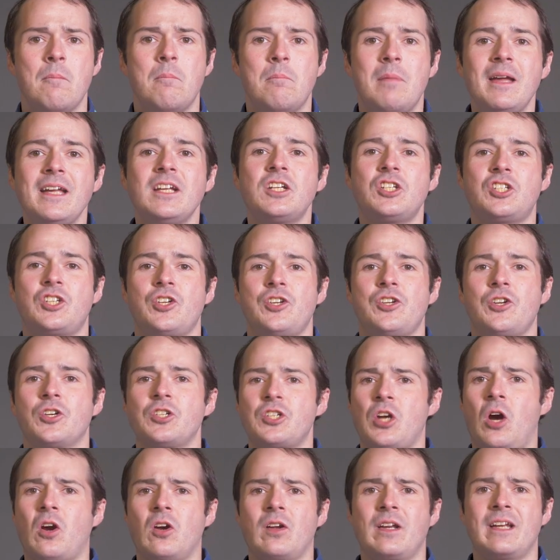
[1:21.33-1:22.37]
Make sure your
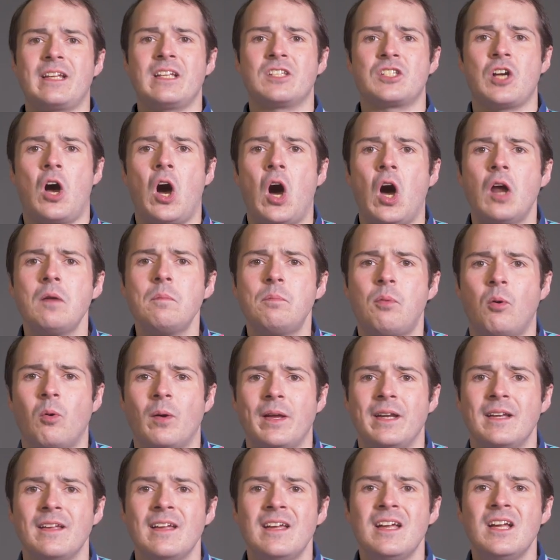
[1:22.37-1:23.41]
targeting is on
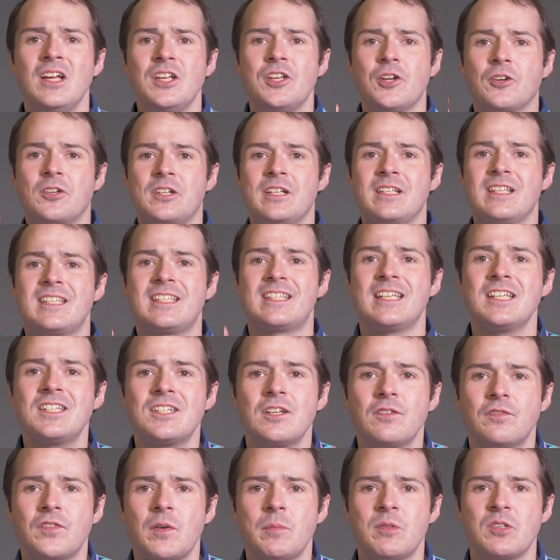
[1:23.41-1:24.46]
point you're
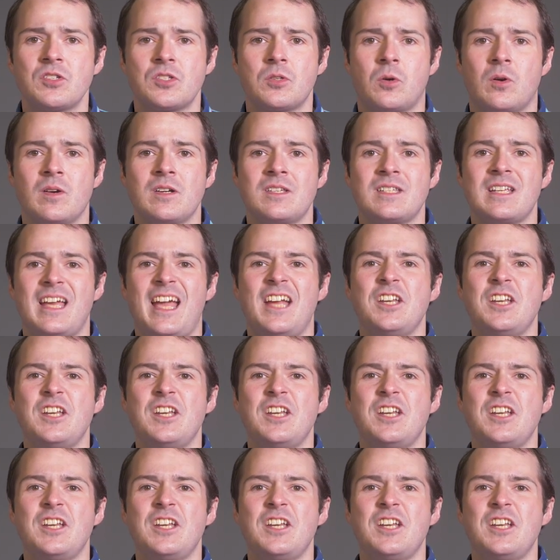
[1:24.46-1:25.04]
consistent from the source,